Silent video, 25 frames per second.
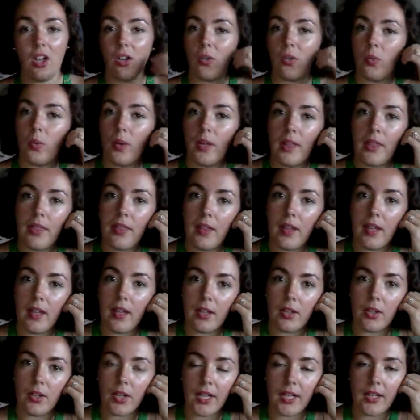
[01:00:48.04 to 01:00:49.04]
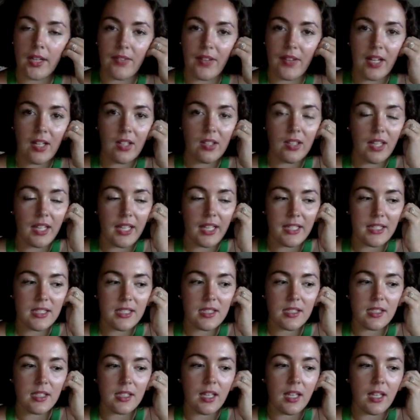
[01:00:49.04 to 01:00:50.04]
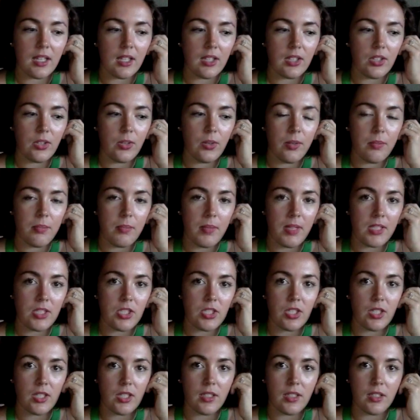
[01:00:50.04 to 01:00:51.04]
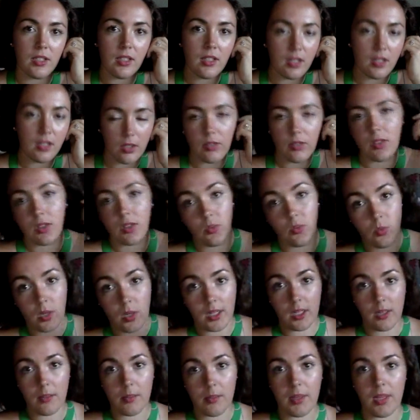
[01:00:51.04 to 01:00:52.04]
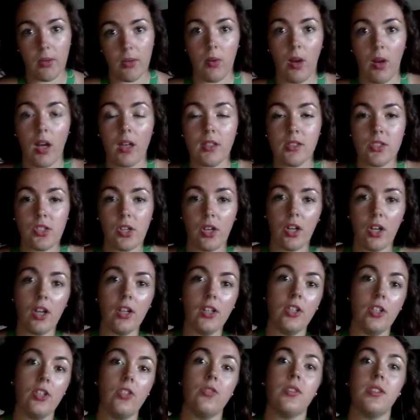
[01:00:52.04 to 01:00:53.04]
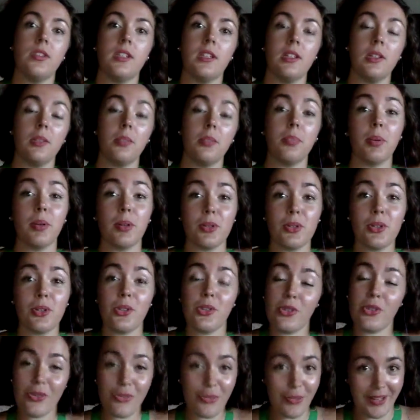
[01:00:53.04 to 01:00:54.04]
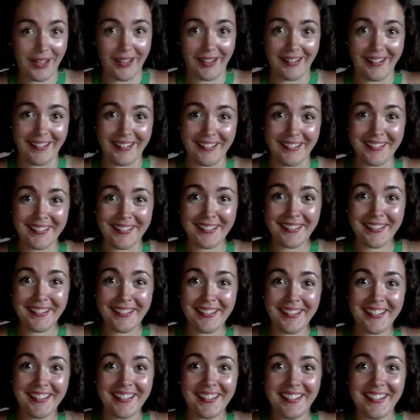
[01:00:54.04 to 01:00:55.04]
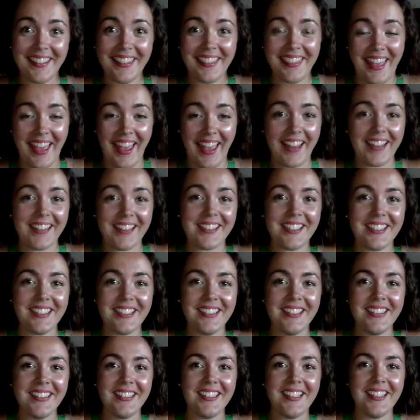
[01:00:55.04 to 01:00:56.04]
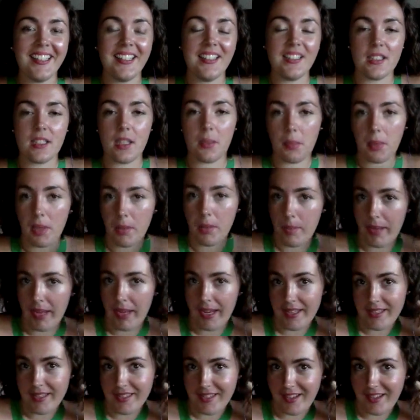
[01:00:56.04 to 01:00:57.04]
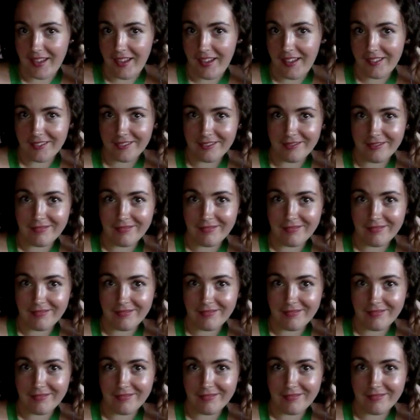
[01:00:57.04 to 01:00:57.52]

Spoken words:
with creative outlets, you had mentioned, you wanted to be a rock star. Are you still pursuing that in some capacity?